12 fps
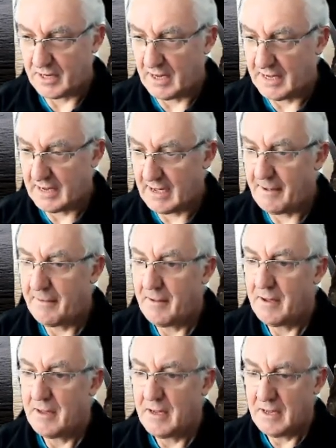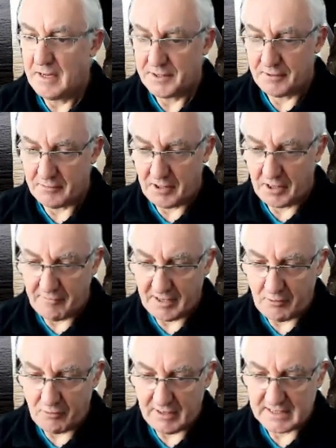delete that. So I'm going to
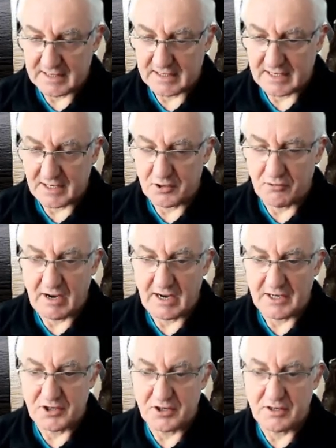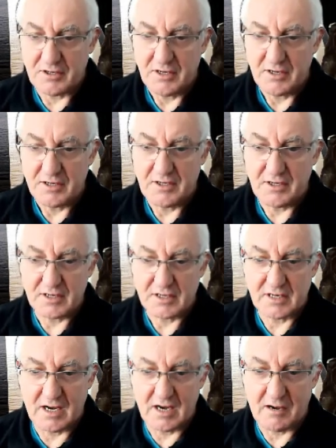increase the saturation
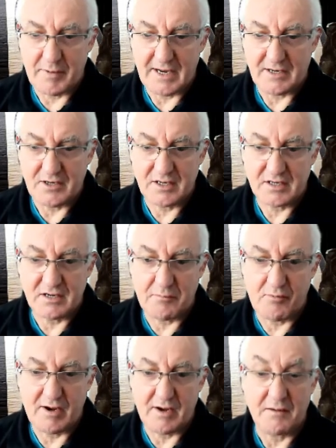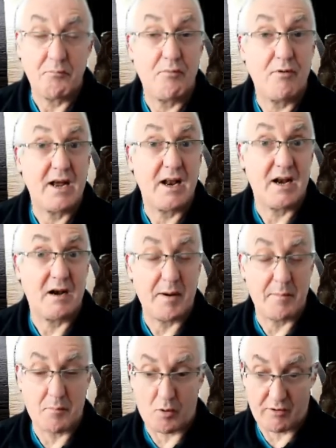just a little bit, just to bring a little
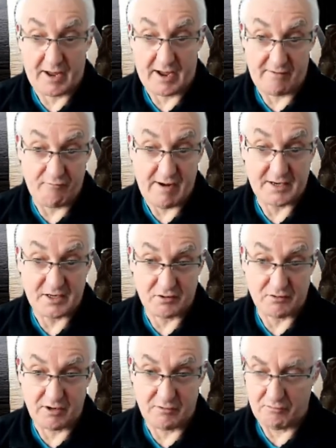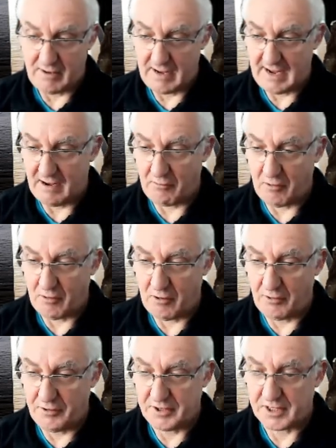bit more of that red soil out
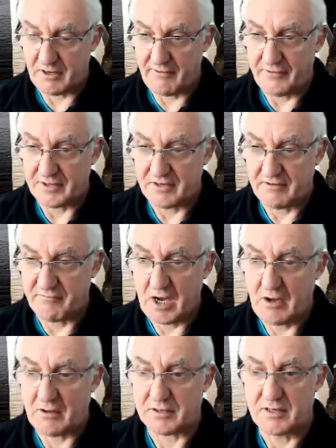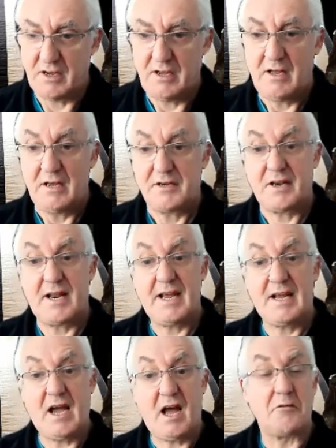on the surface of Mars. So there
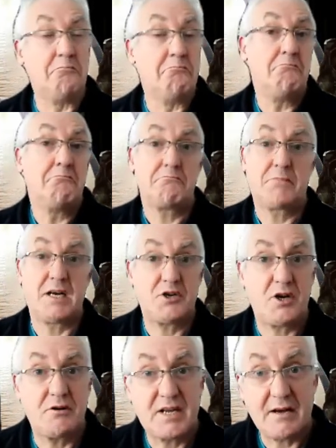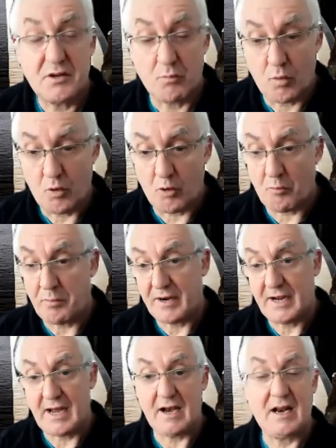you go. That shows how to warp
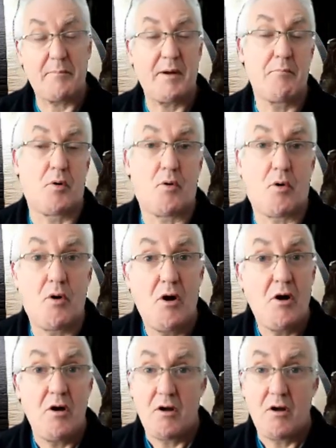and get a little bit more